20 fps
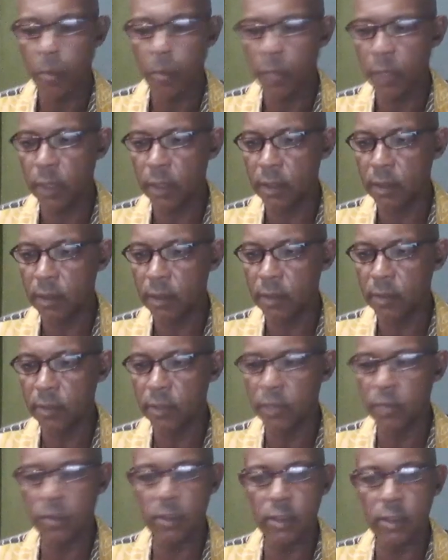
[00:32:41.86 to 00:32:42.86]
But
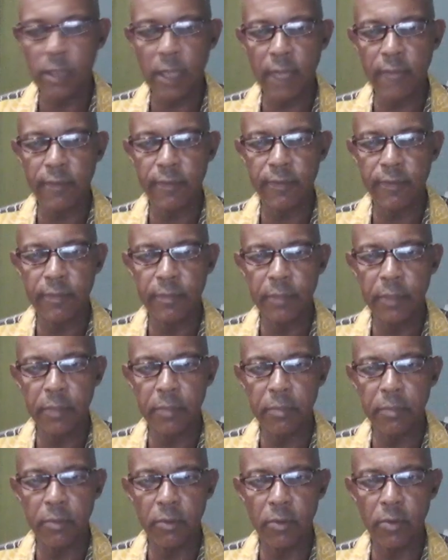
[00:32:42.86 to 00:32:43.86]
we don't have
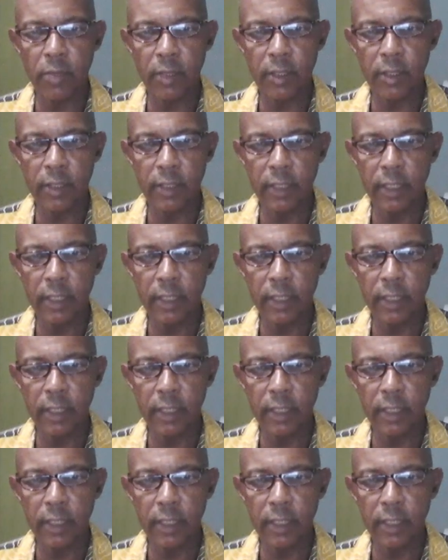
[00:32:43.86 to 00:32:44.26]
people who are